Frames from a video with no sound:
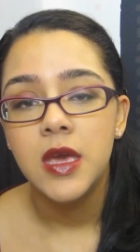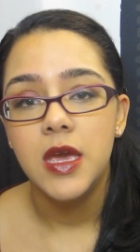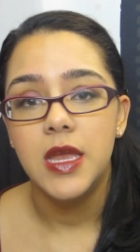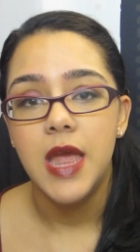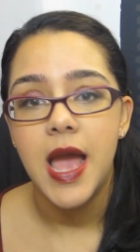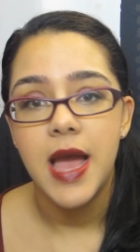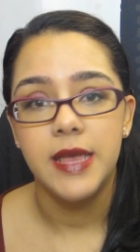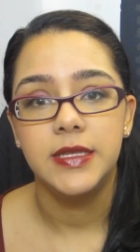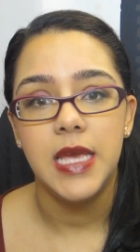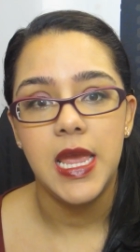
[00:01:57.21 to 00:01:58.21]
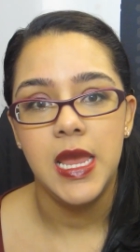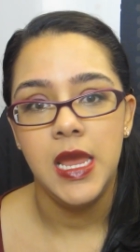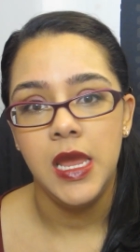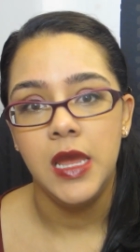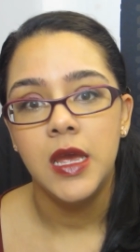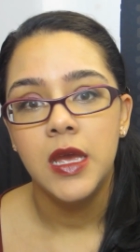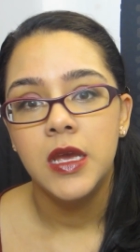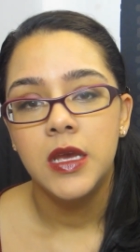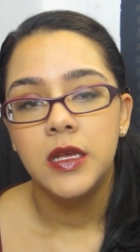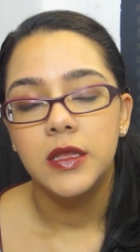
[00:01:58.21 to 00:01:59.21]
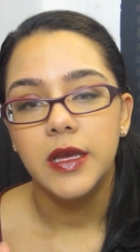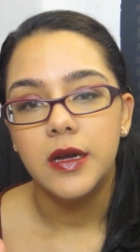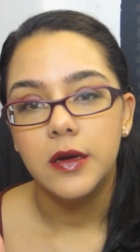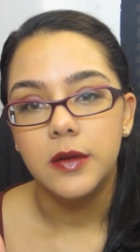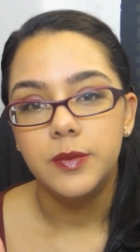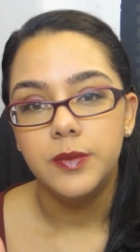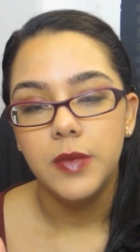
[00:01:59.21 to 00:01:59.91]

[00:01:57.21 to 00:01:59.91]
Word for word: It has a, like, a